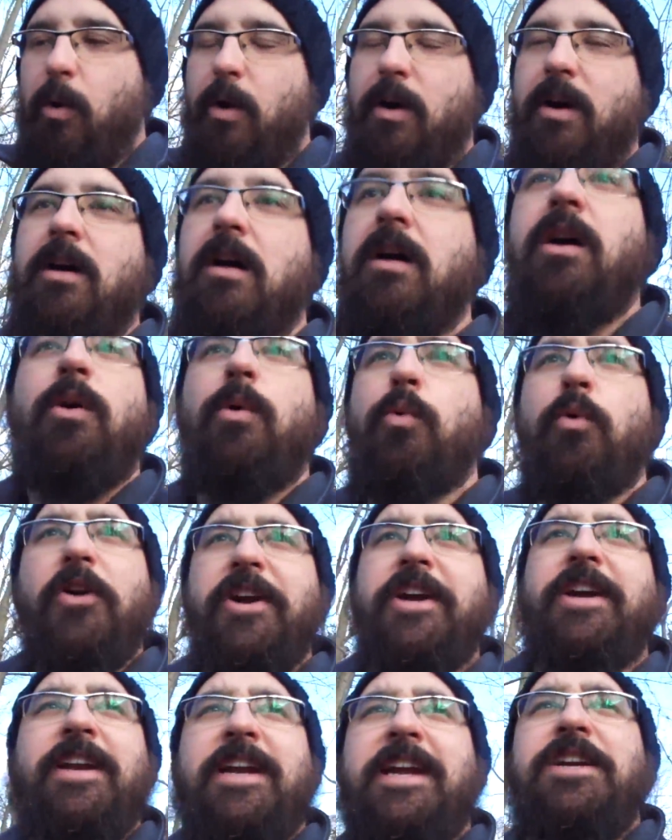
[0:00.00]
well, where are you
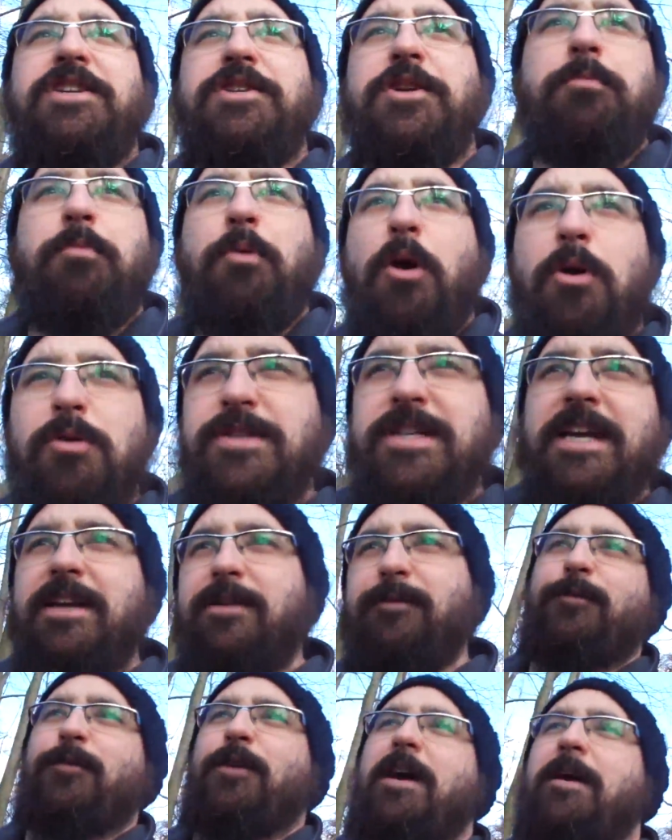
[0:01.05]
gonna get your protein
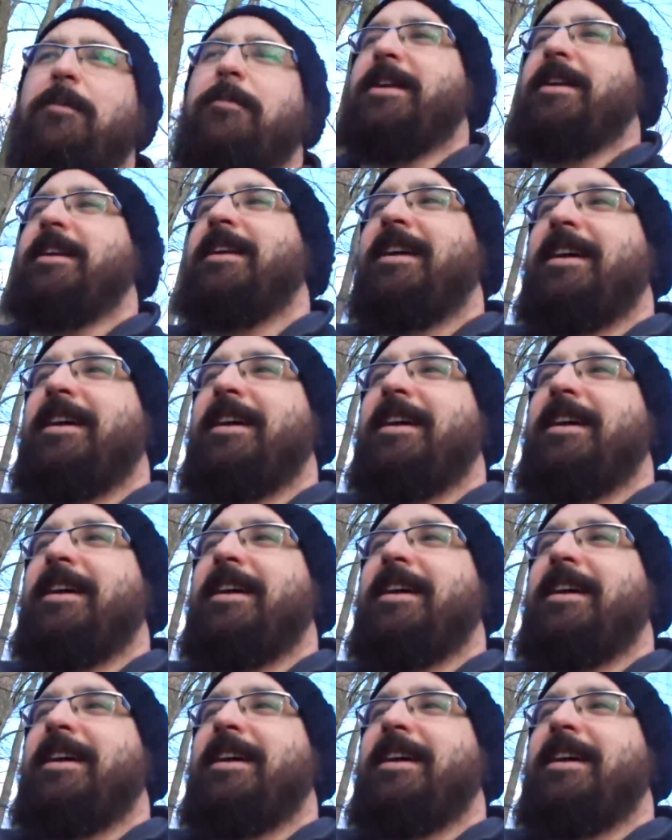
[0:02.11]
from? And